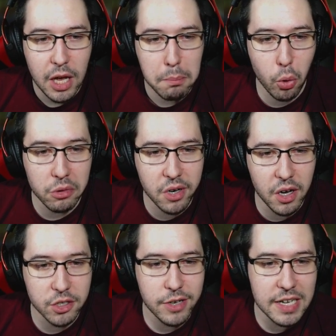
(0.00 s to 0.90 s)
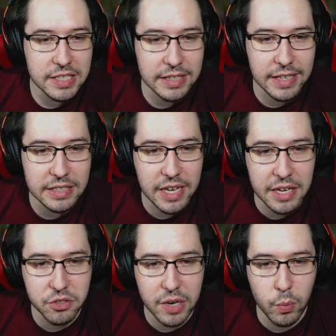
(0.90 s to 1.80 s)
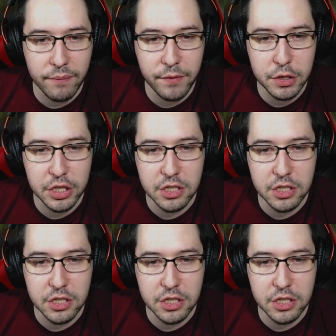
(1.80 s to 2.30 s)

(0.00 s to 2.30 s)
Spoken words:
More contrast and less eye strain when fishing.